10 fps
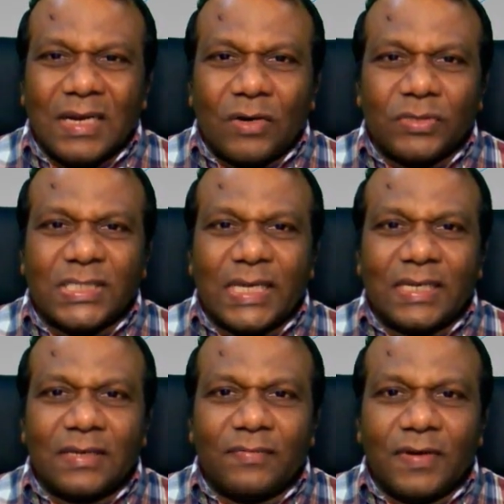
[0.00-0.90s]
now
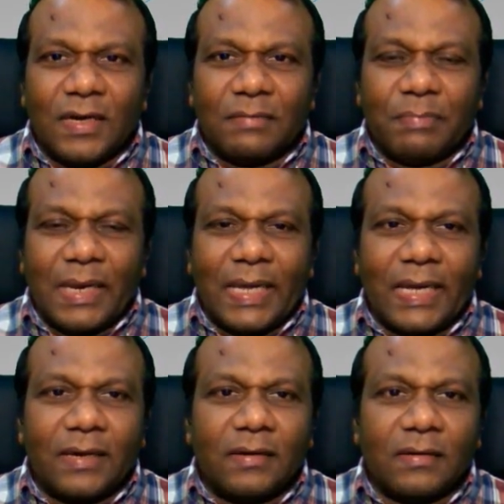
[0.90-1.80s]
set the work
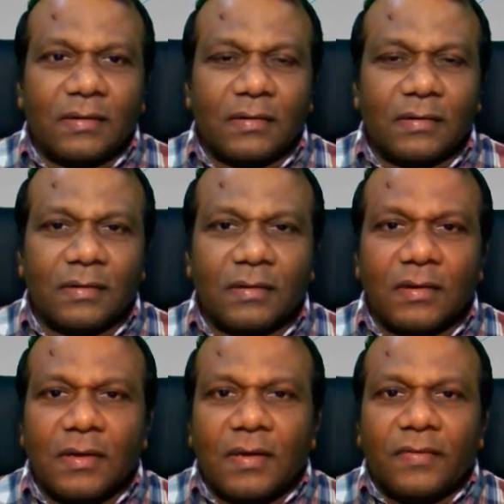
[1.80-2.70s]
plane
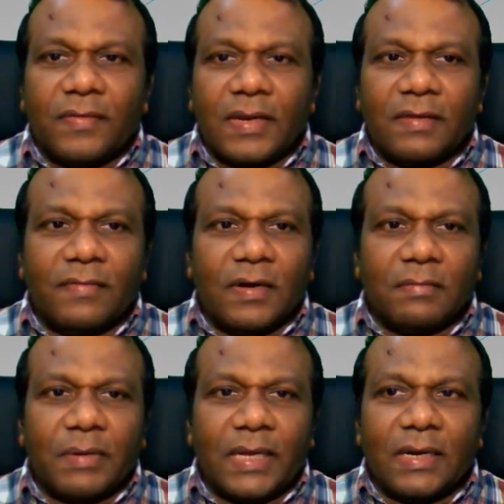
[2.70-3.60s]
set the
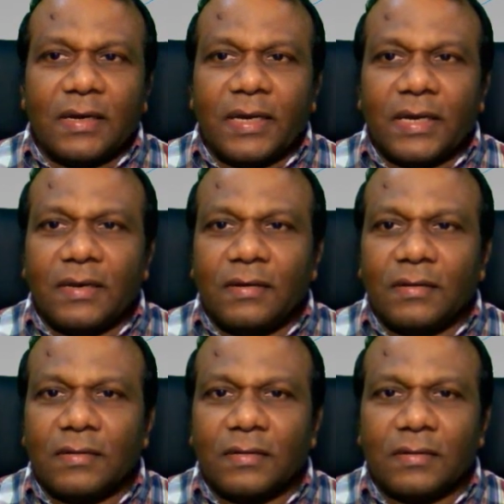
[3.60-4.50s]
work plane
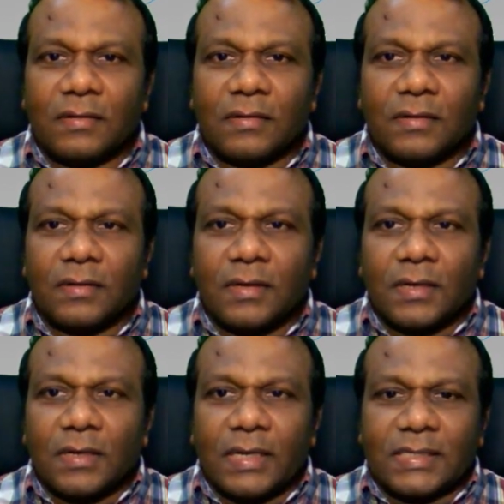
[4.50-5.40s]
again.
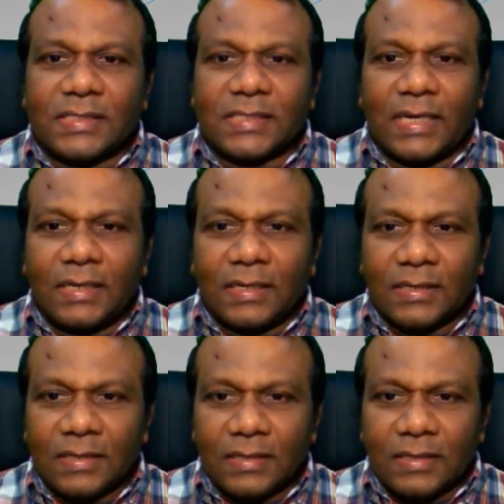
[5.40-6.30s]
Click set
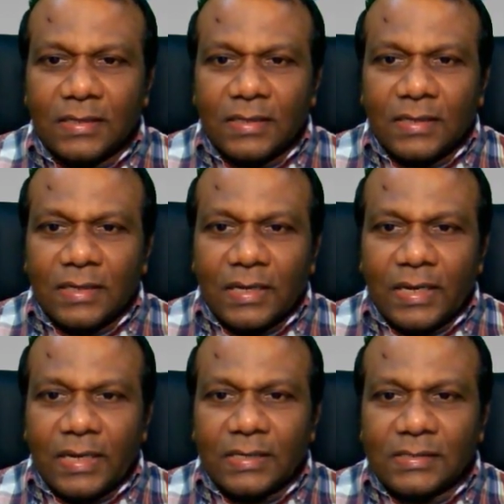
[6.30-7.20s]

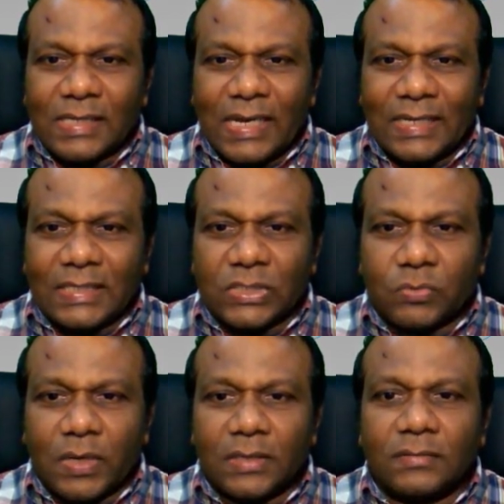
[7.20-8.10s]
and select
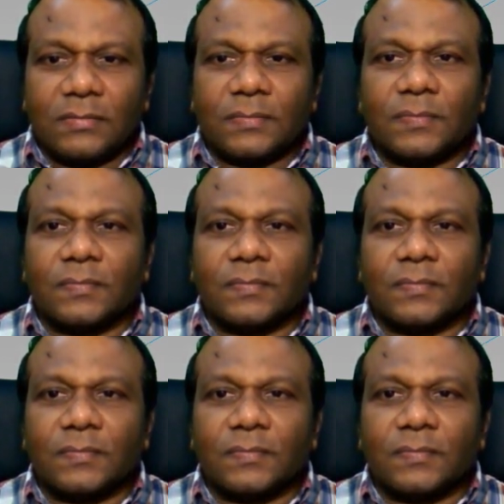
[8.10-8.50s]
this one.